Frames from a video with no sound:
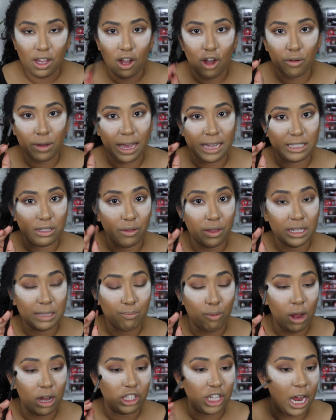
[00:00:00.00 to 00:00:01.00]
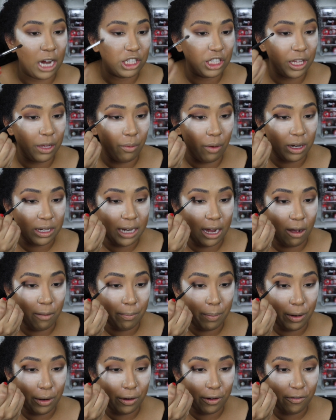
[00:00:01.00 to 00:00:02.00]
Okay, so this brush actually worked
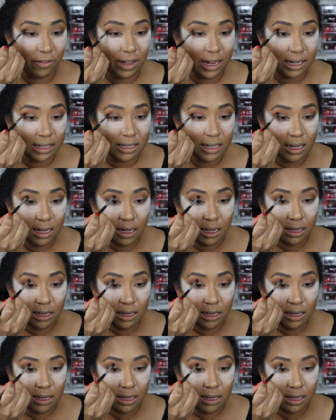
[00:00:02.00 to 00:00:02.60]
out perfect